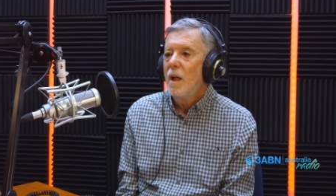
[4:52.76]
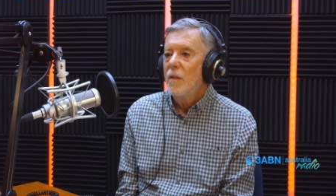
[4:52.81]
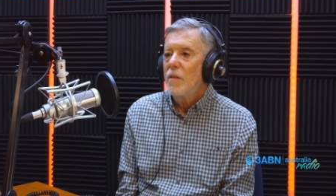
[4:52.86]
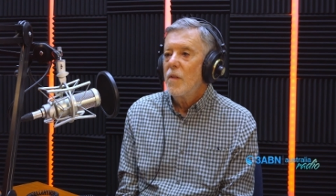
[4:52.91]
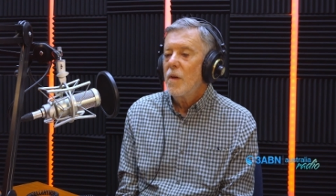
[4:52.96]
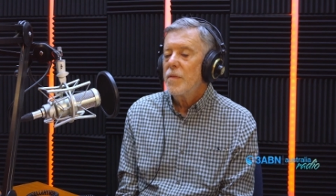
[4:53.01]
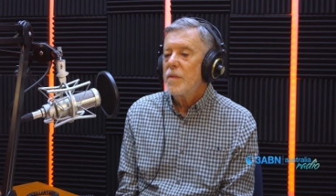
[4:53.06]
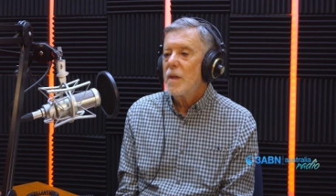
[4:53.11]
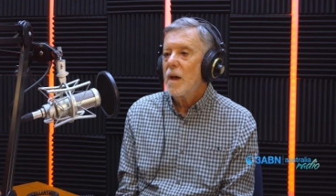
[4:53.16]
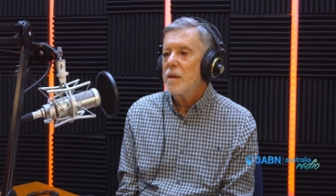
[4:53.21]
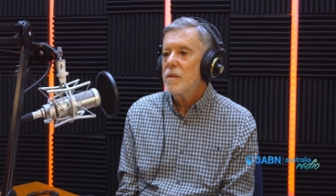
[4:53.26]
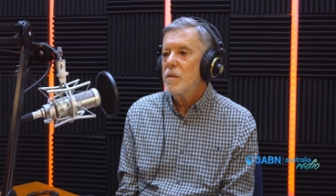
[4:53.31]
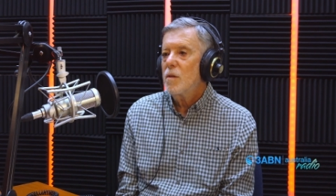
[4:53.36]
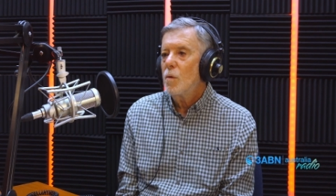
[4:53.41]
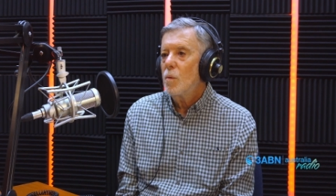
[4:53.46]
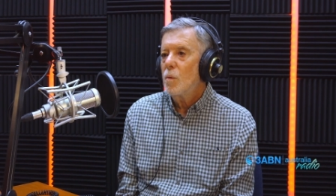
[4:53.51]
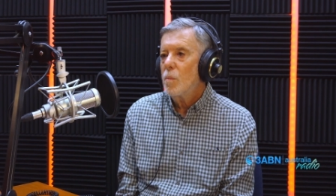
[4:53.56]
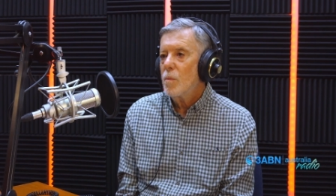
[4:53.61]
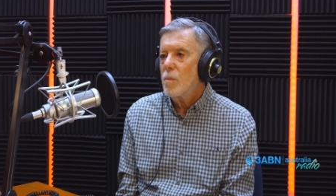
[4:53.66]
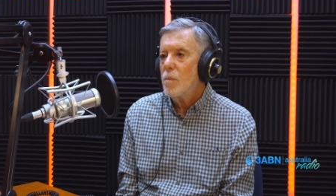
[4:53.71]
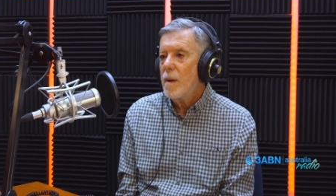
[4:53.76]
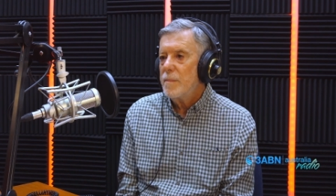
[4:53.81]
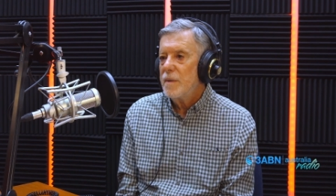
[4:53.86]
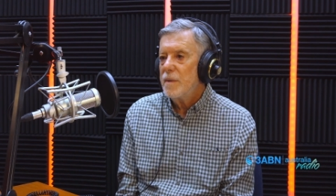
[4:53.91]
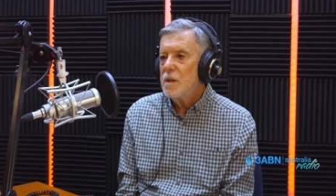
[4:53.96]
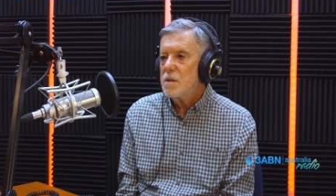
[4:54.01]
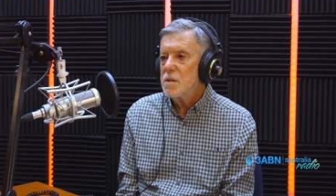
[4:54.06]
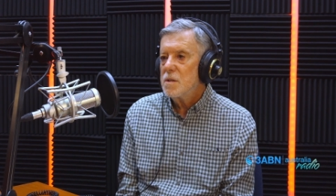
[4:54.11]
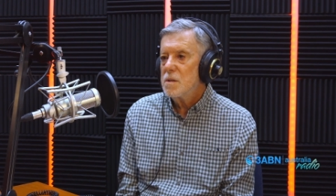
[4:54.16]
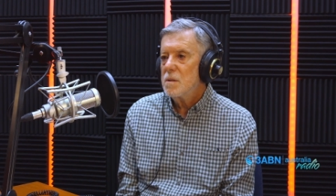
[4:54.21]
that they thought were
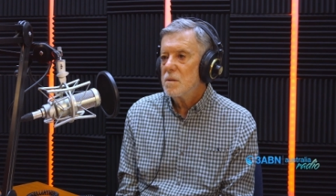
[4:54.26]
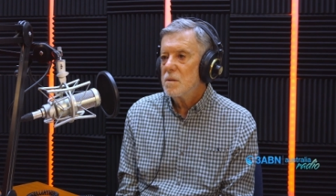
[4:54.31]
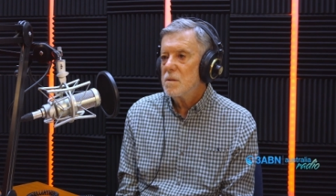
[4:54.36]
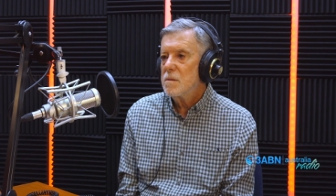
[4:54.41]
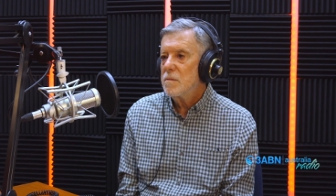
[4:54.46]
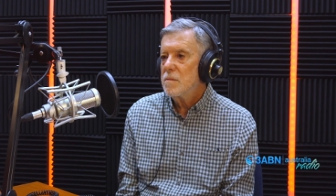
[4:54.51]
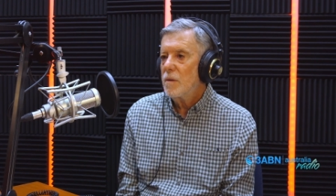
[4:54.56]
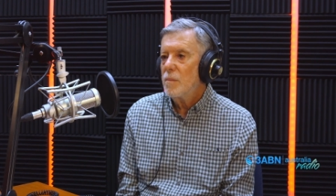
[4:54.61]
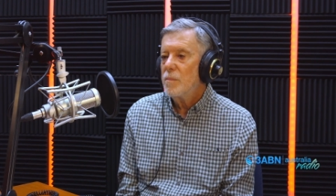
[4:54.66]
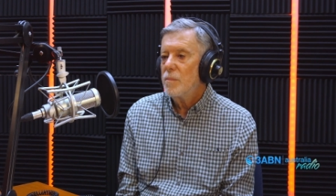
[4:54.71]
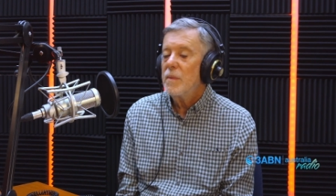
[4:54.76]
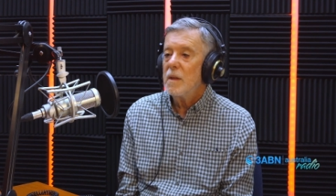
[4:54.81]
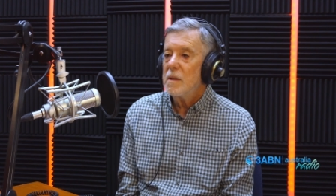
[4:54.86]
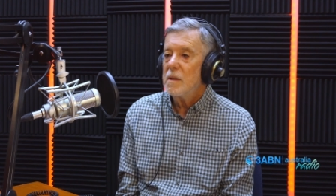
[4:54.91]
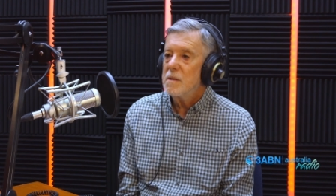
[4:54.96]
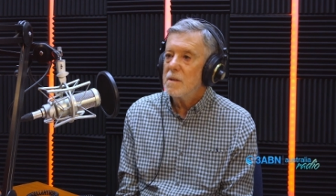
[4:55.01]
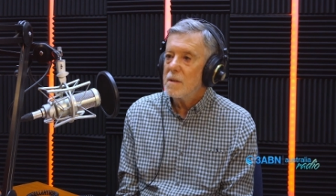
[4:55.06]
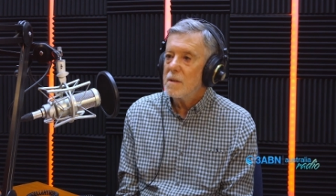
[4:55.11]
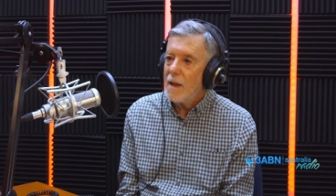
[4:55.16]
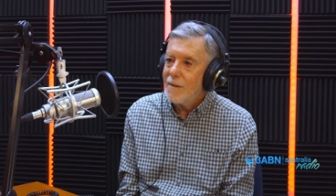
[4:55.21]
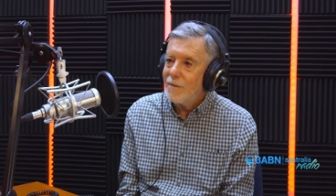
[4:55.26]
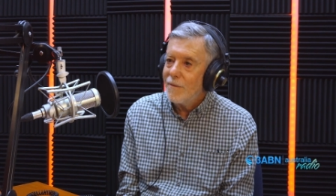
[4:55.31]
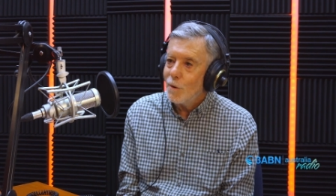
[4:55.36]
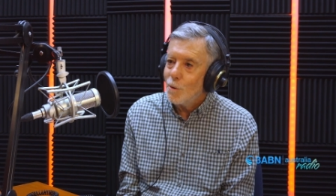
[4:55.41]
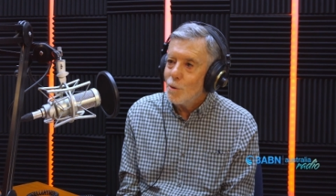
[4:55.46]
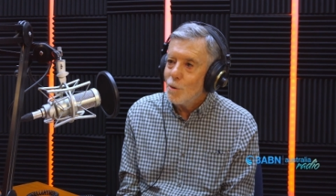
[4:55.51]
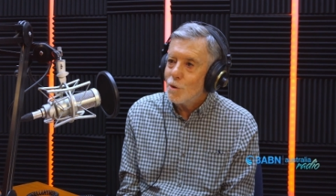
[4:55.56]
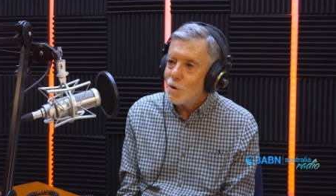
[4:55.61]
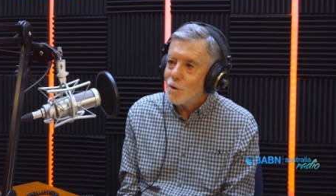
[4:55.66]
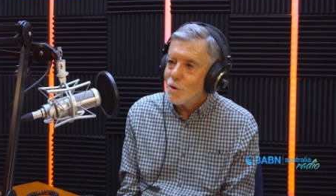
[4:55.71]
reminiscence from this
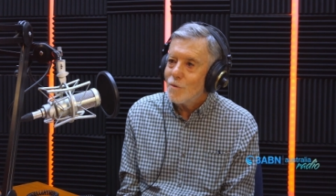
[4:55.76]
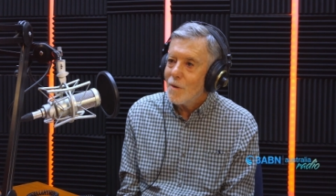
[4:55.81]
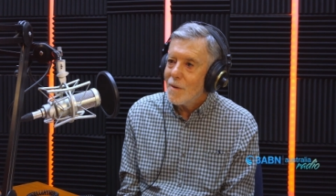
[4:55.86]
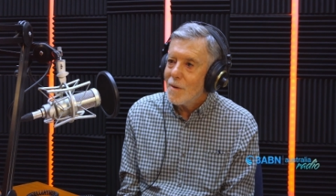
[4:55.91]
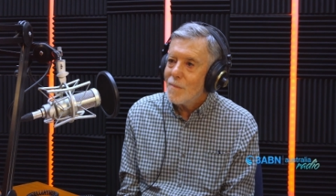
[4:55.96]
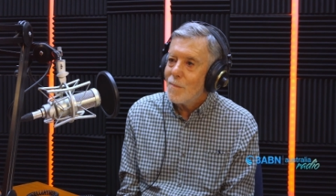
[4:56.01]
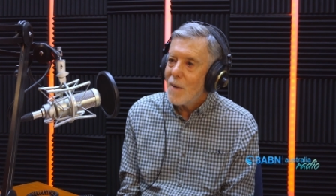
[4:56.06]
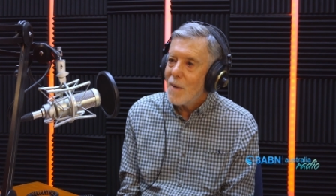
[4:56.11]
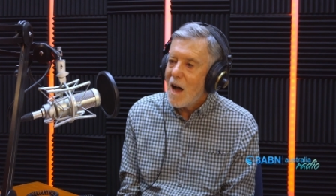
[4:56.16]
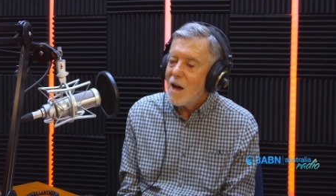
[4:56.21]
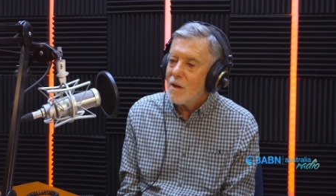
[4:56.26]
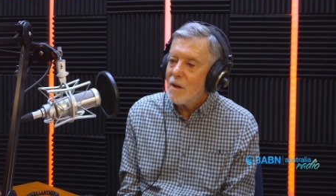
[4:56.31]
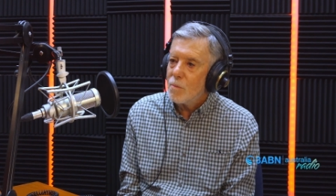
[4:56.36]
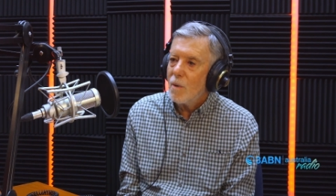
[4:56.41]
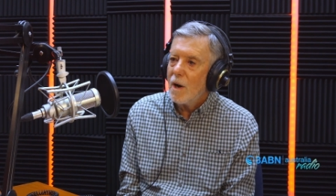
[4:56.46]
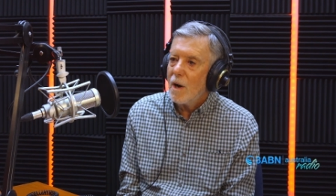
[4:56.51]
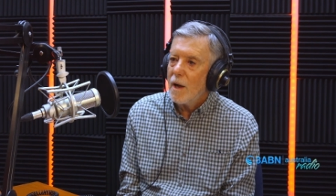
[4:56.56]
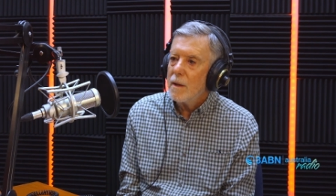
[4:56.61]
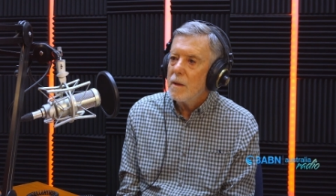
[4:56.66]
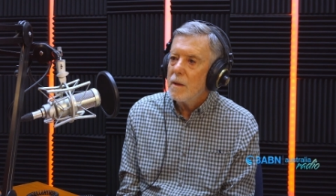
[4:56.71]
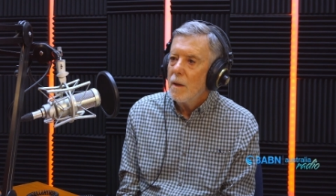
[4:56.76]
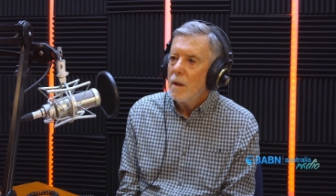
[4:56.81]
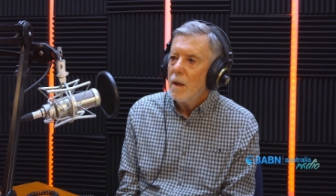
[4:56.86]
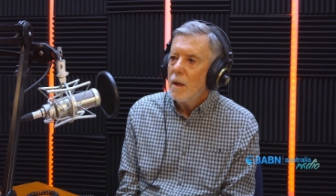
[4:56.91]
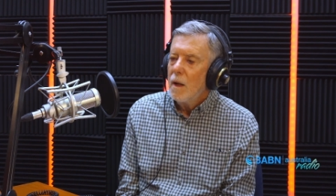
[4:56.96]
evolutionary pathway,